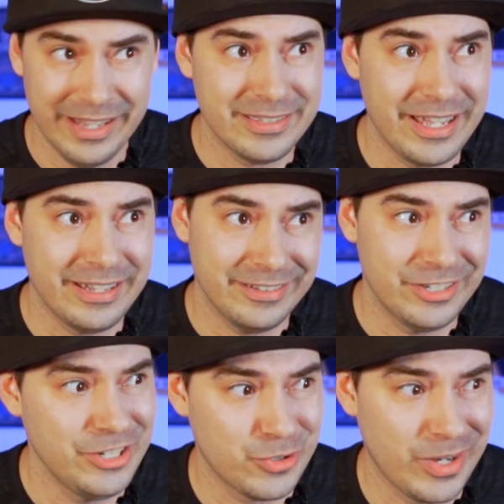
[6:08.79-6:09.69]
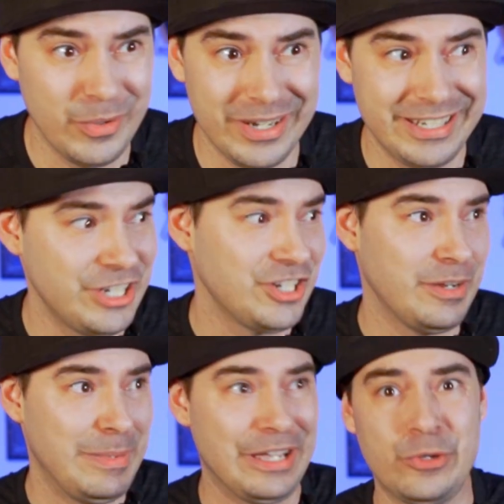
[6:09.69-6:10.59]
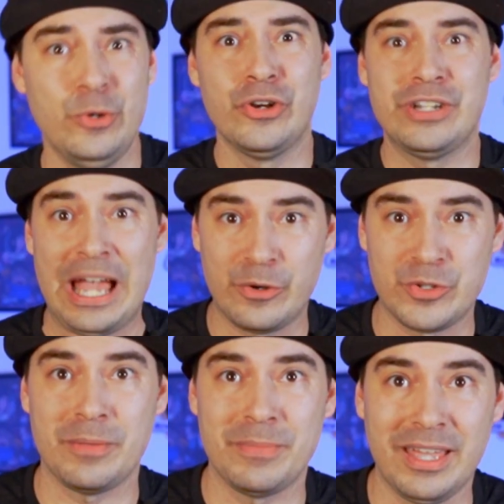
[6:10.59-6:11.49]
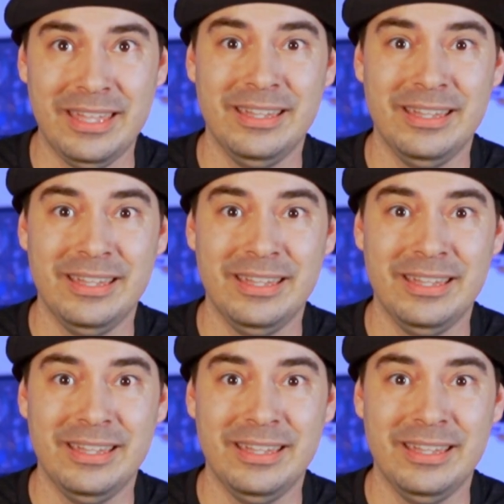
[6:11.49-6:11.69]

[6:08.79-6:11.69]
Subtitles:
It's like she's trying to audition to be in Cougar Town or something.